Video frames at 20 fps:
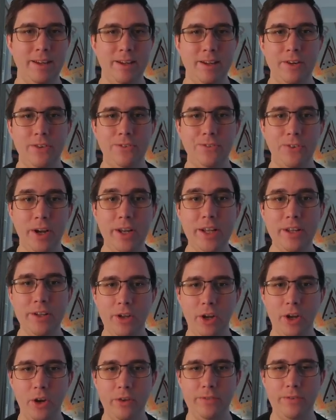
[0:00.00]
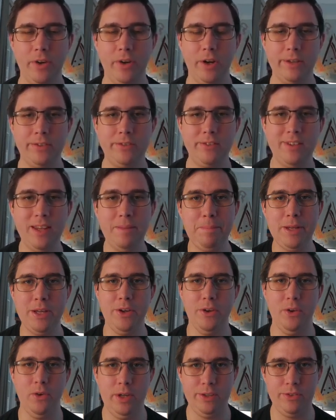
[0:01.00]
Writing code for a
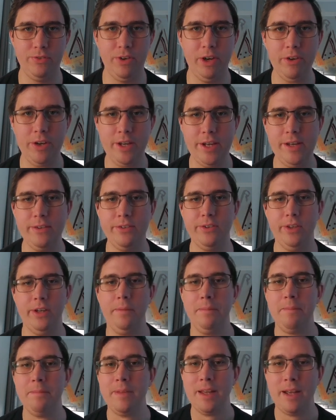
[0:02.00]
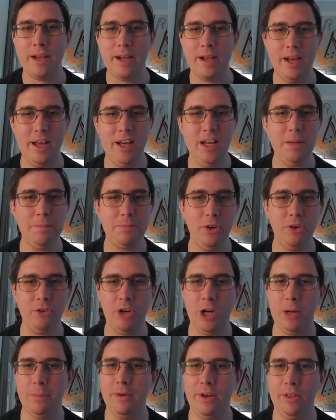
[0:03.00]
CPU is very easy. Any
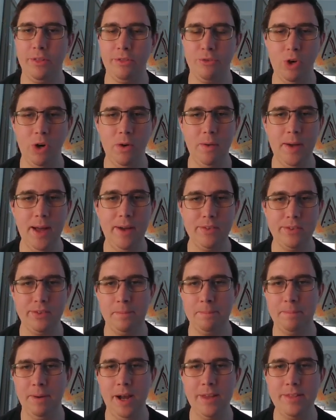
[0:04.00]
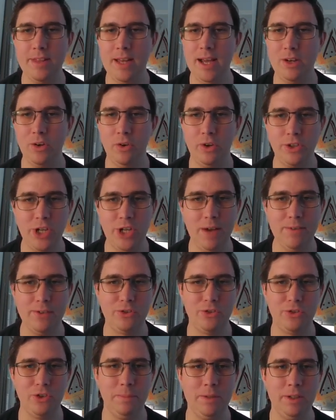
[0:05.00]
programmer can throw out some Python or
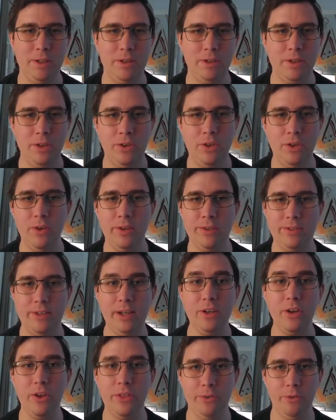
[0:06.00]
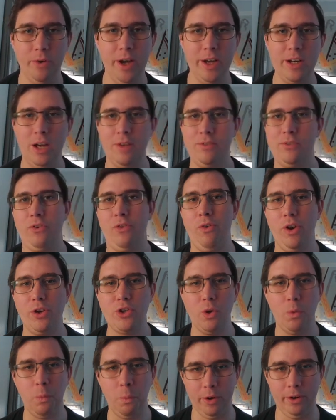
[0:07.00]
JavaScript to do a single thread of sequential
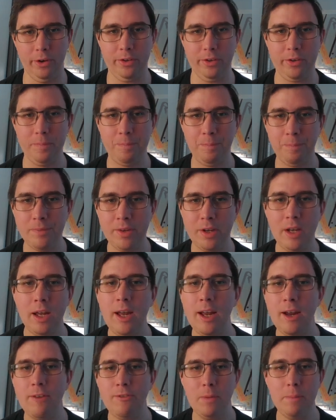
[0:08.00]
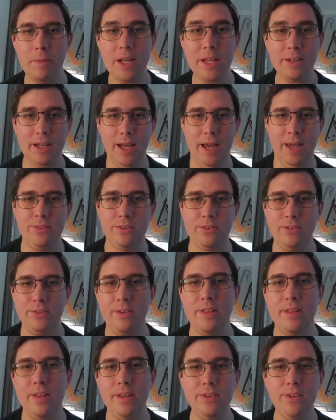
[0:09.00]
work. For many tasks,
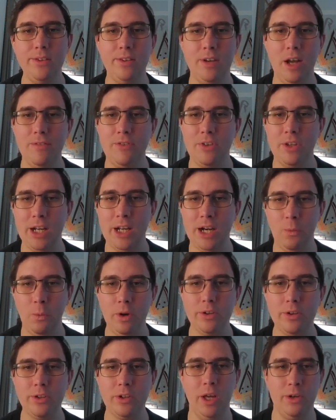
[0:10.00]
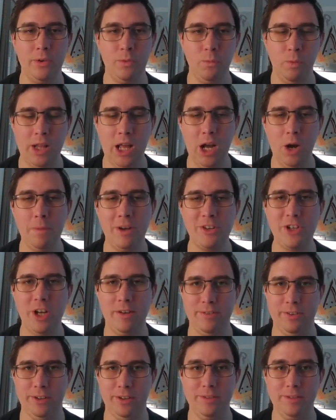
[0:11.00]
this is enough to get our work done without much effort.